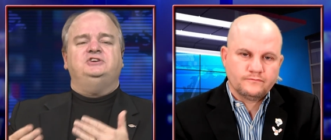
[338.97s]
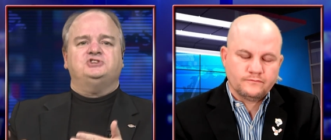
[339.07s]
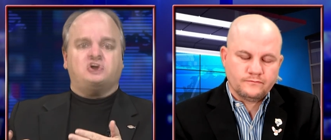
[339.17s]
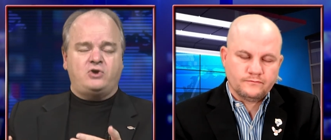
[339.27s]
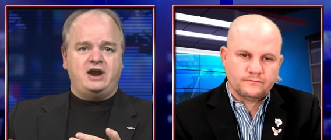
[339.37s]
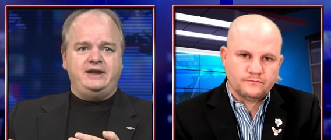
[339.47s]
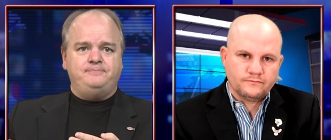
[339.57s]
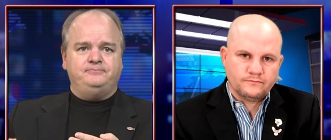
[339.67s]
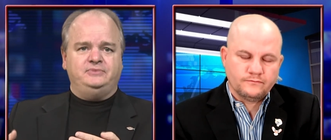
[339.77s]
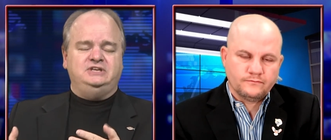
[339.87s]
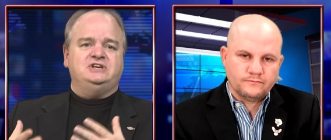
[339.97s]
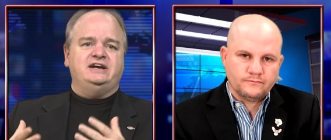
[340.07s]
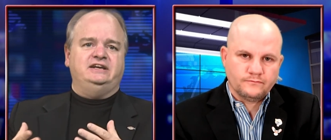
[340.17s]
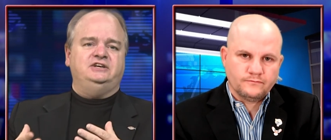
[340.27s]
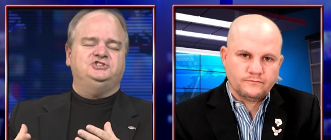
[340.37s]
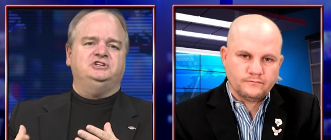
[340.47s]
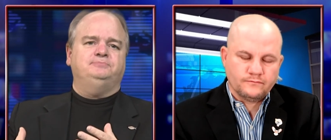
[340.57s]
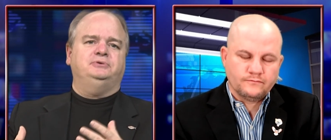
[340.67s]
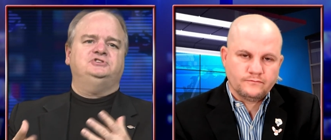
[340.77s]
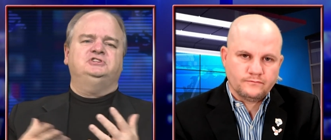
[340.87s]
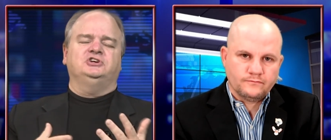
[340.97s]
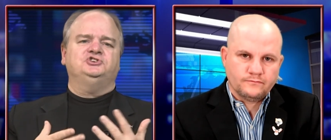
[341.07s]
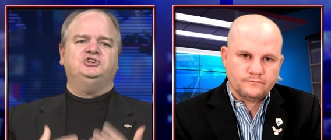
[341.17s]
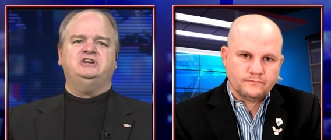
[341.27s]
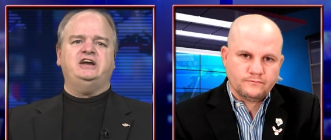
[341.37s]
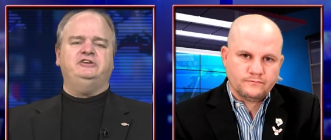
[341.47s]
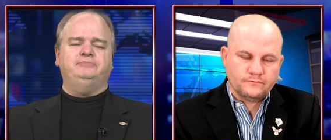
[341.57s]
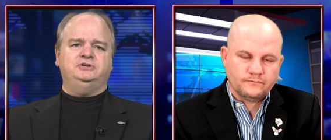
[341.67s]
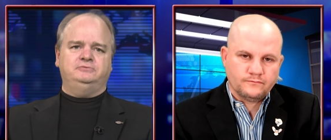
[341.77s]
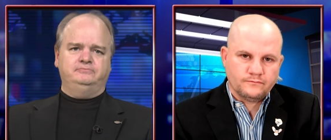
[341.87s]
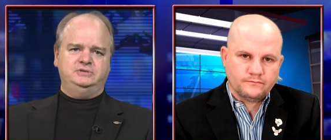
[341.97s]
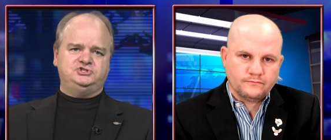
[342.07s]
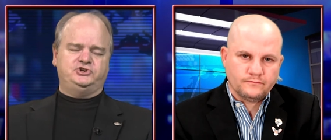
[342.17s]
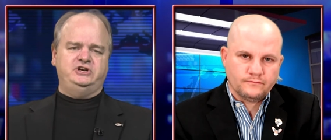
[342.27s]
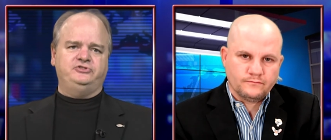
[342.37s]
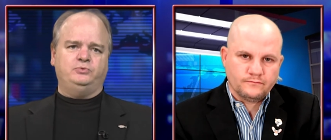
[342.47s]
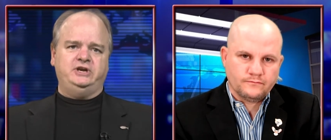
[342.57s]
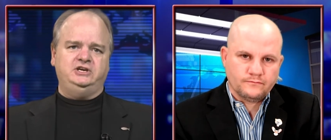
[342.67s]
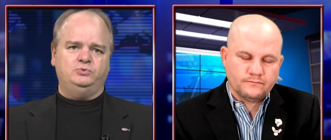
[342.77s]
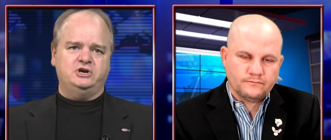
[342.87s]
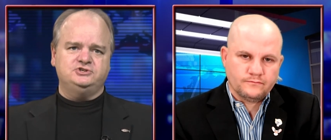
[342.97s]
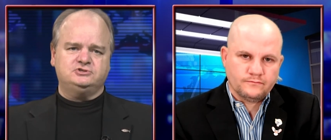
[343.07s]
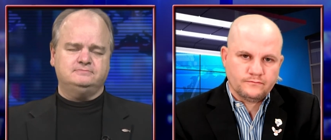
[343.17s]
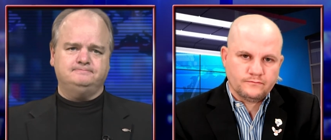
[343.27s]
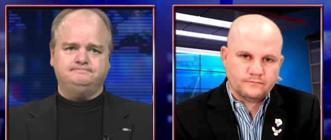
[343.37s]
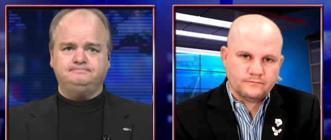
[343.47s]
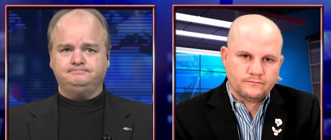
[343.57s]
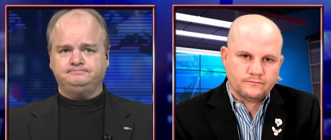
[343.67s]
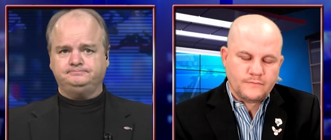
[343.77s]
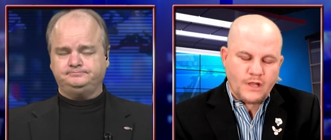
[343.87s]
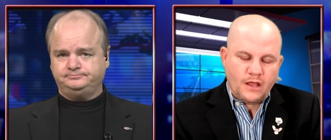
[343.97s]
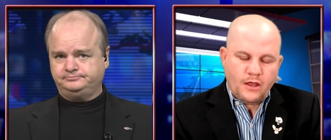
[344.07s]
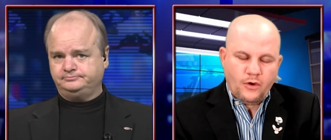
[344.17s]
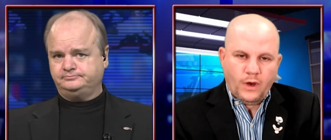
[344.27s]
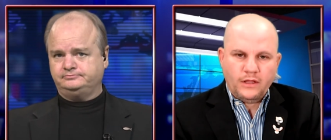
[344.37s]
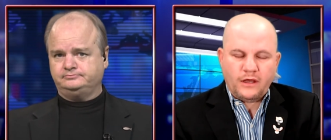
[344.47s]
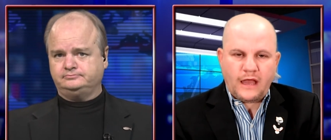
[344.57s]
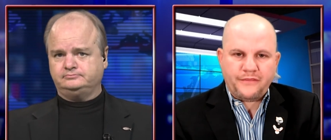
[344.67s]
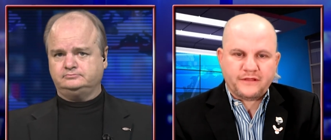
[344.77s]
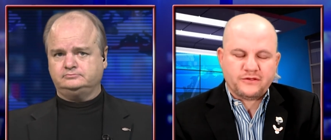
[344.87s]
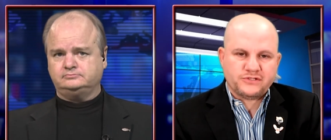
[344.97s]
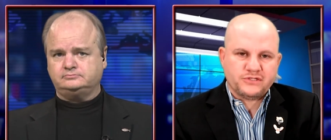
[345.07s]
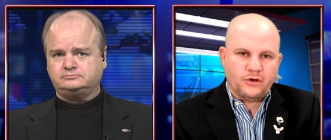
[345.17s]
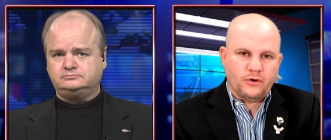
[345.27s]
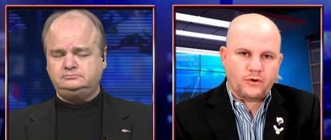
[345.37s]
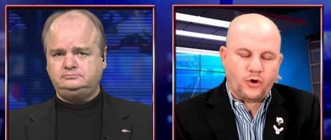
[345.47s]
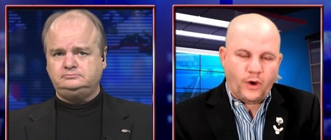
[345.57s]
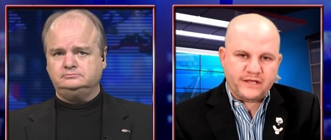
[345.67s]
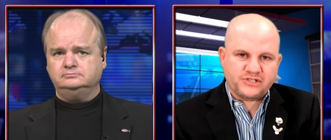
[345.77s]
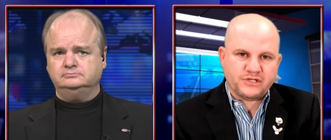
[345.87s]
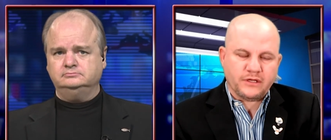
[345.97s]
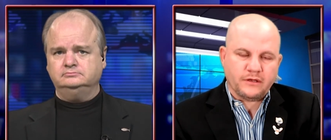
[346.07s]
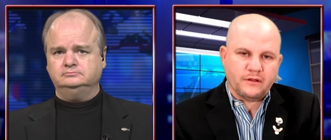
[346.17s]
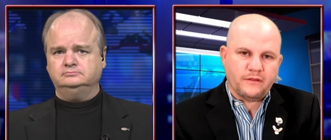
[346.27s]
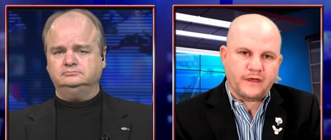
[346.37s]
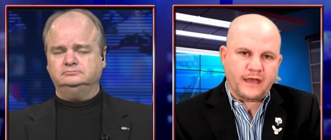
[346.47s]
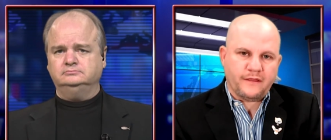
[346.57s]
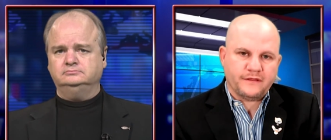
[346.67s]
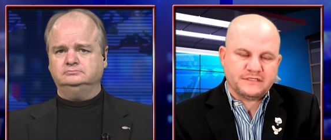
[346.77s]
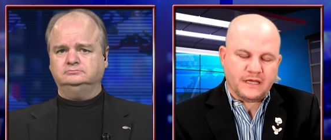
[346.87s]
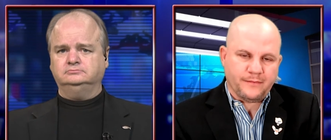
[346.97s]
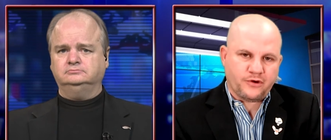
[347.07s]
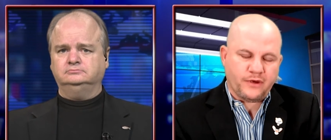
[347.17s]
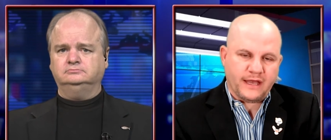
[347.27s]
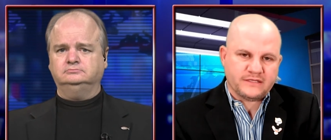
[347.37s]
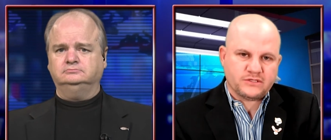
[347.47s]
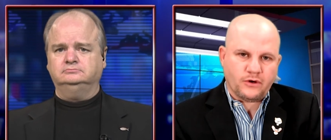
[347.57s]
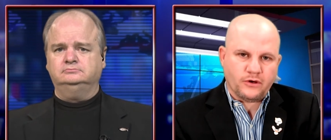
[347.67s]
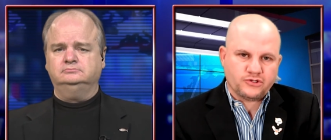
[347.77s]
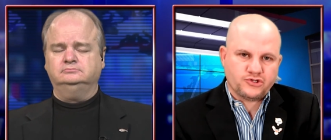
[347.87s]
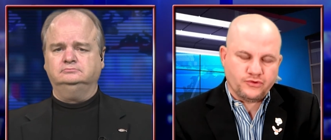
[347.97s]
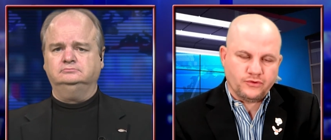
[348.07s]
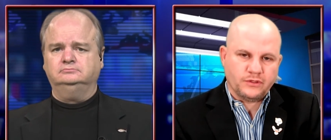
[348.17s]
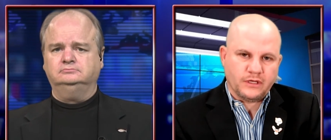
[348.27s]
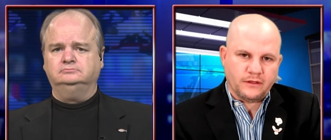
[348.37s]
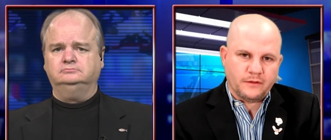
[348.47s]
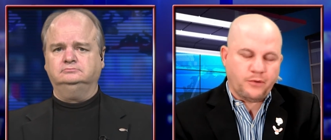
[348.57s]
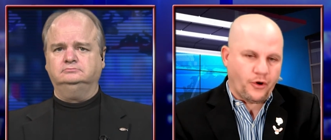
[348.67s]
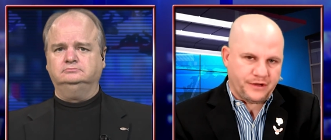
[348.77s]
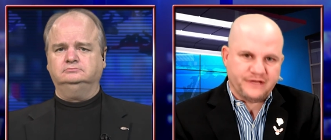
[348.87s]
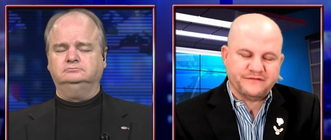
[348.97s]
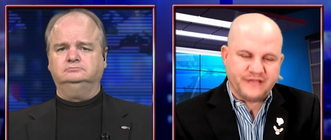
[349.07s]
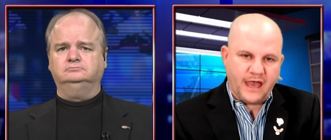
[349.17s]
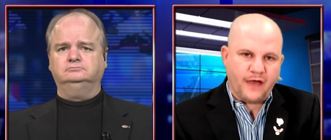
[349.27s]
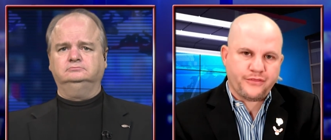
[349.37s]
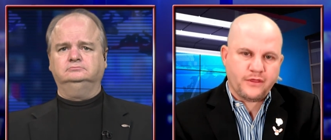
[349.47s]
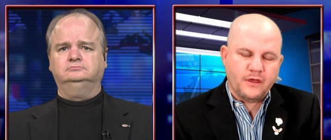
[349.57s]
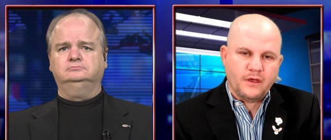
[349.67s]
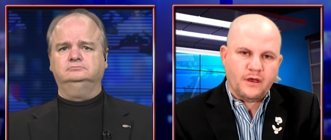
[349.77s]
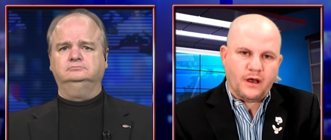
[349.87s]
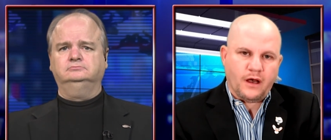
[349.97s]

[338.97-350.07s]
Speaker 1: that is a crime. He's not innocent, but still should not have been mistreated the way he was.
Speaker 2: Well, look, I think there's no question that the Democrats are truly the party of death.